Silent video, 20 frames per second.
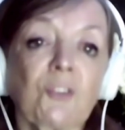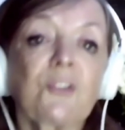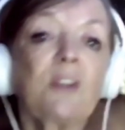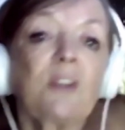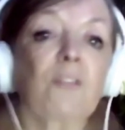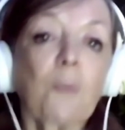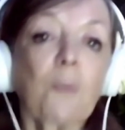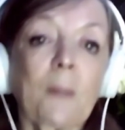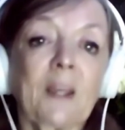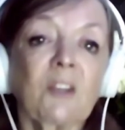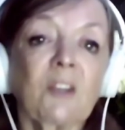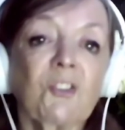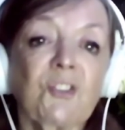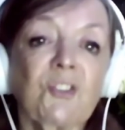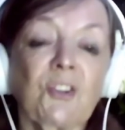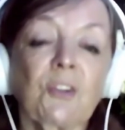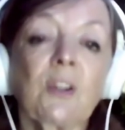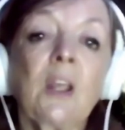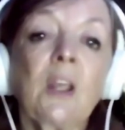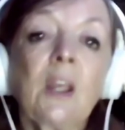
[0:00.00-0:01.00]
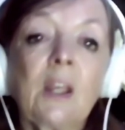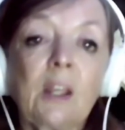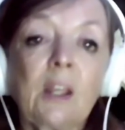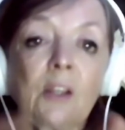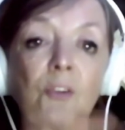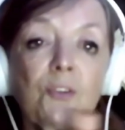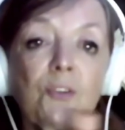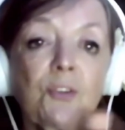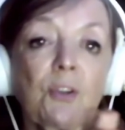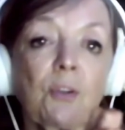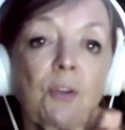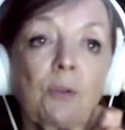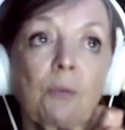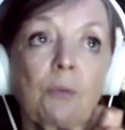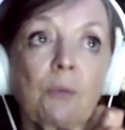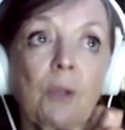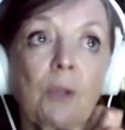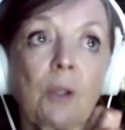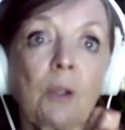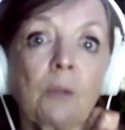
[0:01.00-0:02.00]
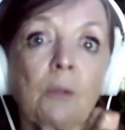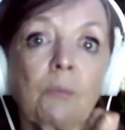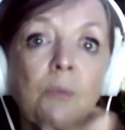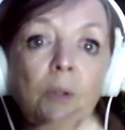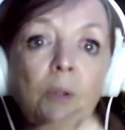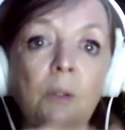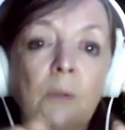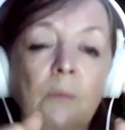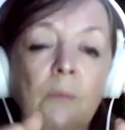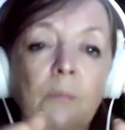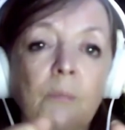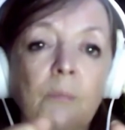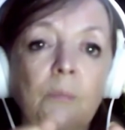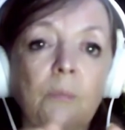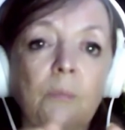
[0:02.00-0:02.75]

Defamation is a, a, a